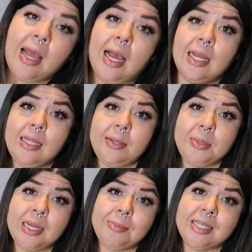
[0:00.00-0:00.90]
I
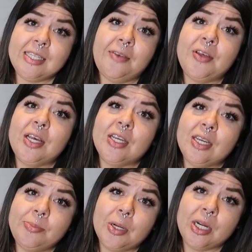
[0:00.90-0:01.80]
love myself a
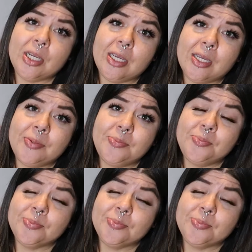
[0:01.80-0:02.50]
good bargain.